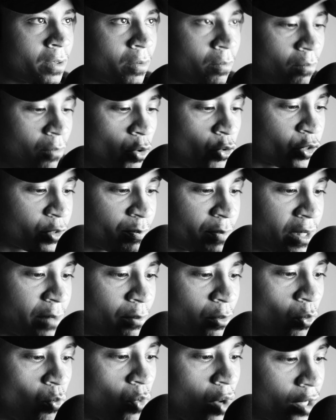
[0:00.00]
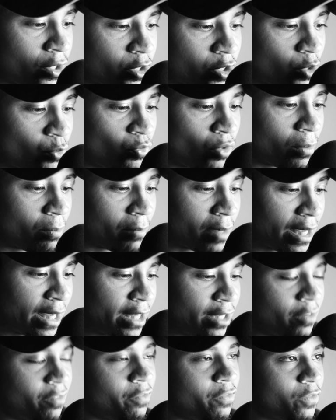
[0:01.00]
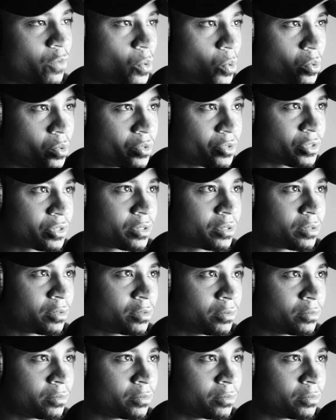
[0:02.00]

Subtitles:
most people want to remain fools.